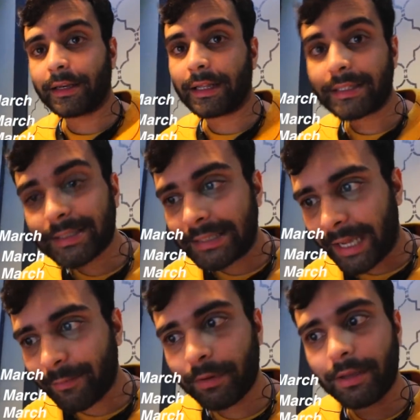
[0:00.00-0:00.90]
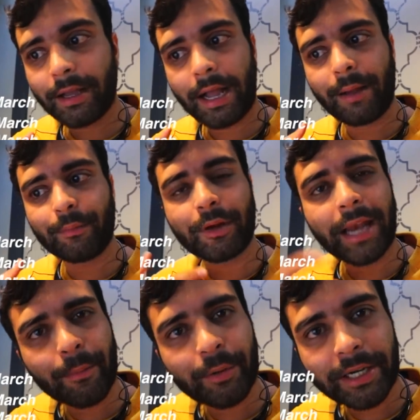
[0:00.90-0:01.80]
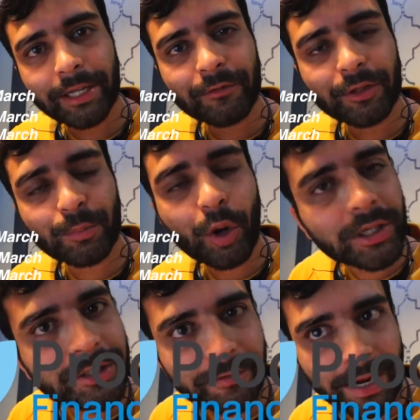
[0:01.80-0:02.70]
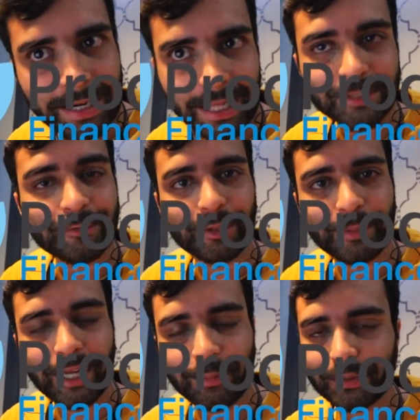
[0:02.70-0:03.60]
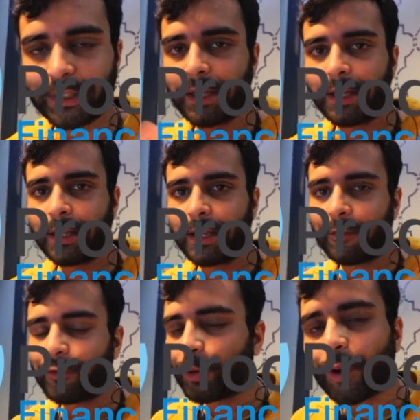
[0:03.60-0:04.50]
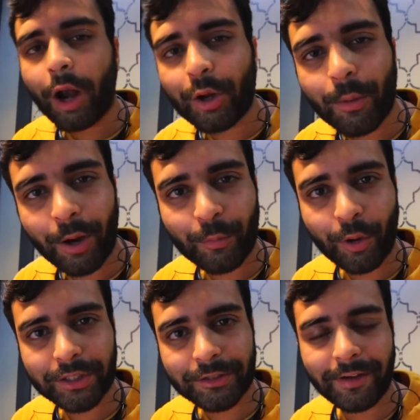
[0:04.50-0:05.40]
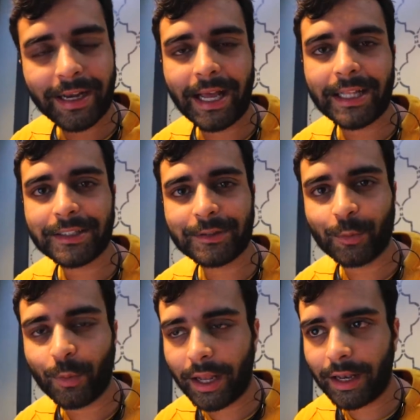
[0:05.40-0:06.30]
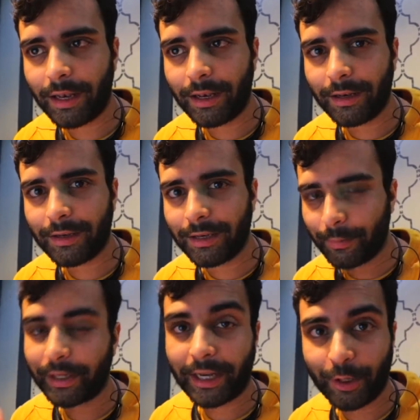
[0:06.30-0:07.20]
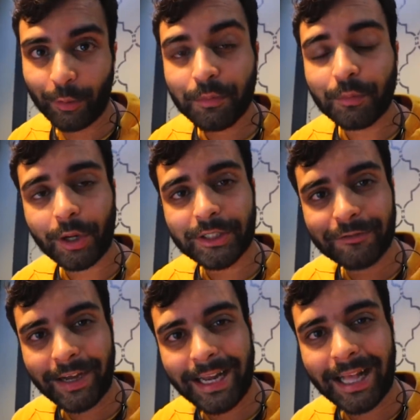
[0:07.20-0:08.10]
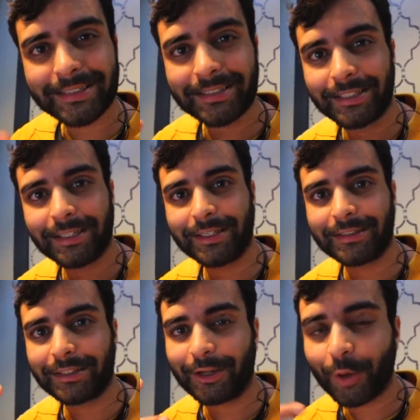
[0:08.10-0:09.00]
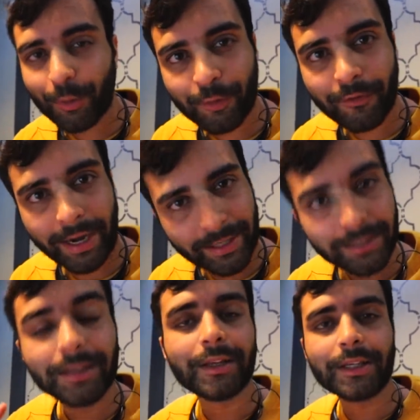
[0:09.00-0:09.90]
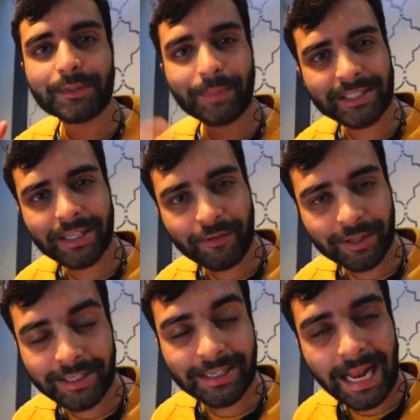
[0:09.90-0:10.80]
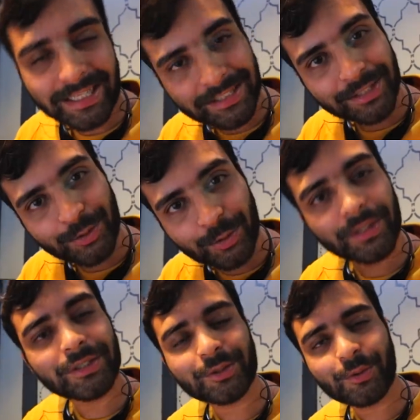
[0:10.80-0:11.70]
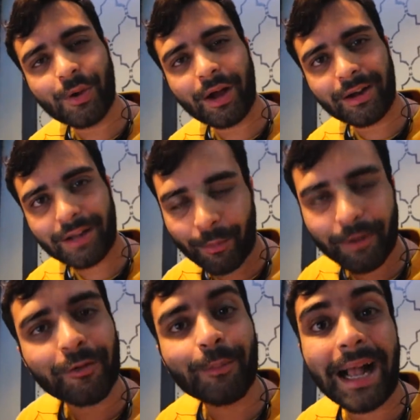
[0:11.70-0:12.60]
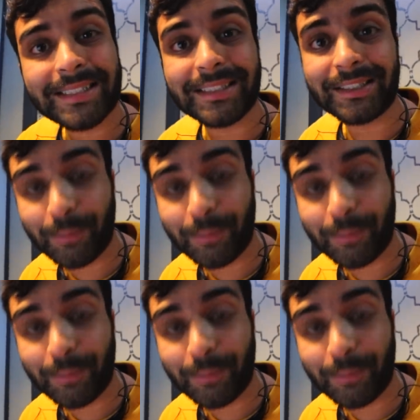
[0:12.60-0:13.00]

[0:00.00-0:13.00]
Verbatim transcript: Now this time I'm collaborating with Prodigy Finance for the meetups. If you do not know about Prodigy Finance, well, let me tell you. Prodigy Finance is a loan provider, especially for the international students who are coming for masters